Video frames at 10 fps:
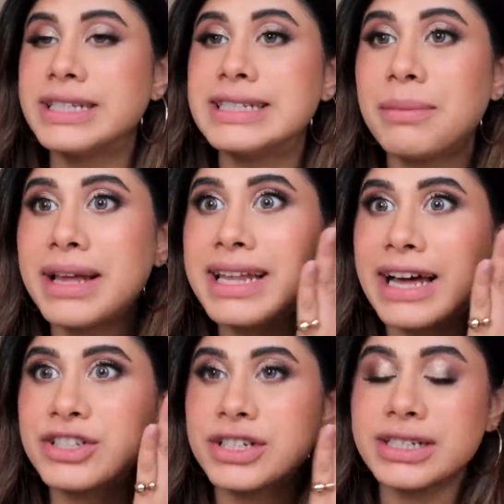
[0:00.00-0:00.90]
these are my
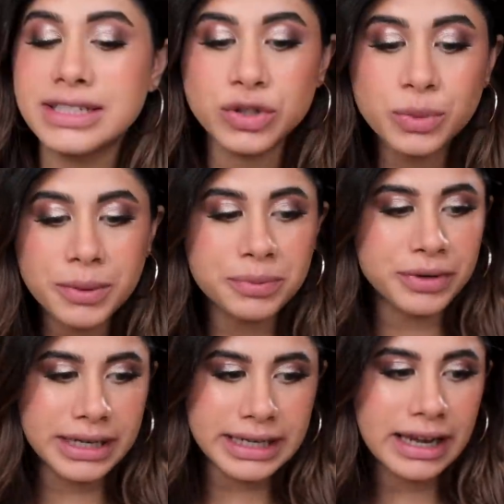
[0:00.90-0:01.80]
lashes. Super
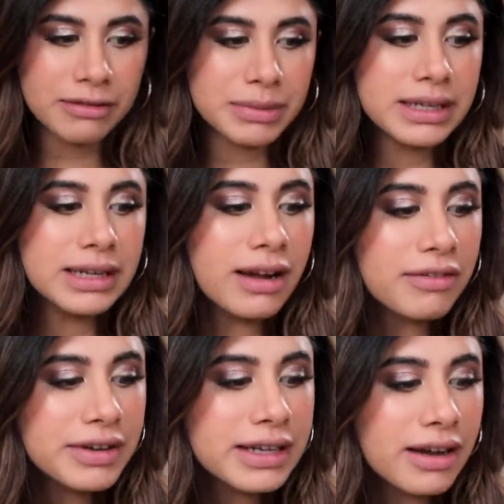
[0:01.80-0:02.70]
pretty. I've been
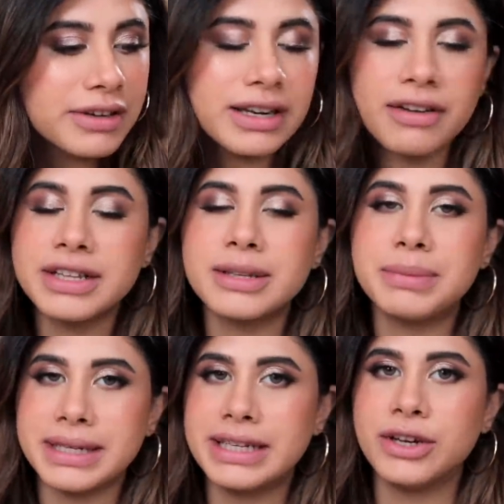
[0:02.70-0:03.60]
loving the
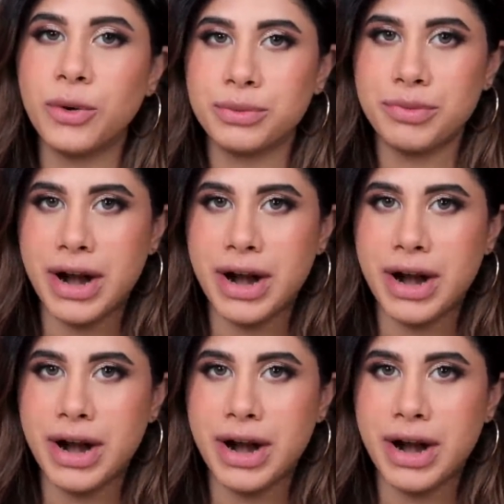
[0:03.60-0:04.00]
Pinky Goat